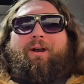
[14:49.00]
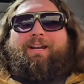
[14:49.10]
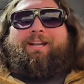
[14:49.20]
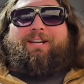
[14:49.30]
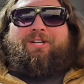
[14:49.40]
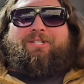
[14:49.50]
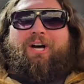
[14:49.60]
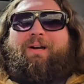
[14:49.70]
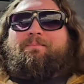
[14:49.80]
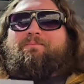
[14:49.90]
I wanted to
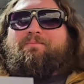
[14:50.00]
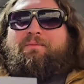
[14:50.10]
touch on.